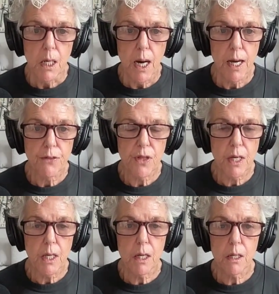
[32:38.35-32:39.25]
I
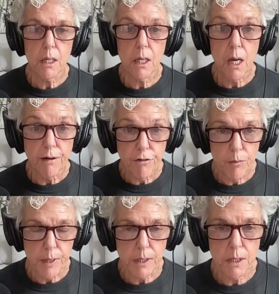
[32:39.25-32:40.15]
think
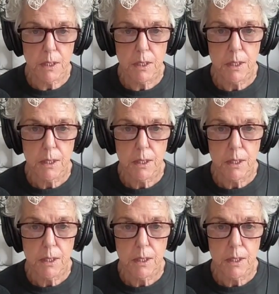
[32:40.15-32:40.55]
government,